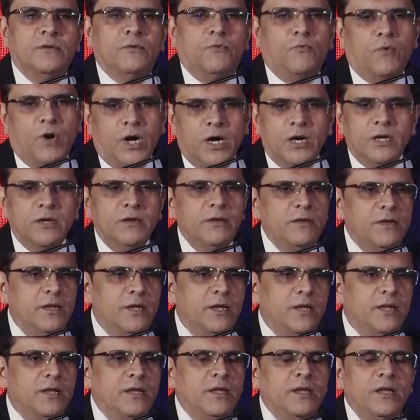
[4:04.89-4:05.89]
war,
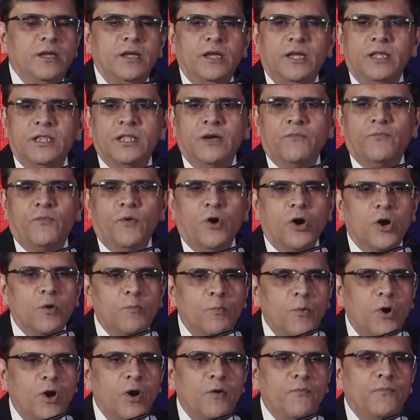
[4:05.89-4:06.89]
in the
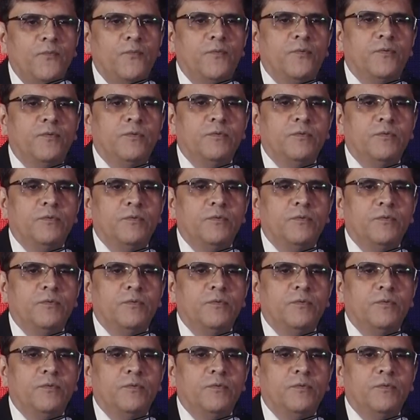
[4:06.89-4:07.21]
form of